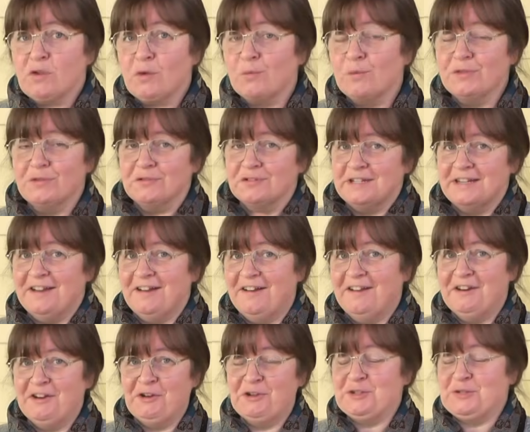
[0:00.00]
with your
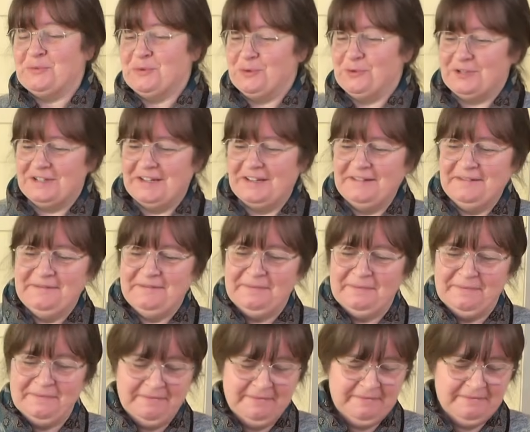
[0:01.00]
deionized water.
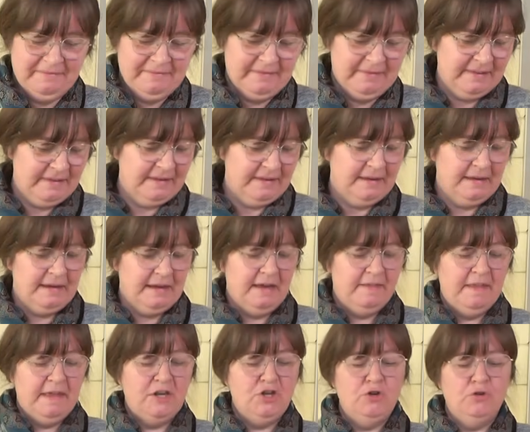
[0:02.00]

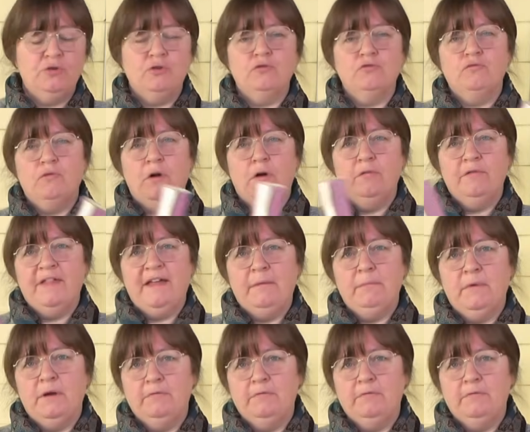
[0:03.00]
And then you could roll them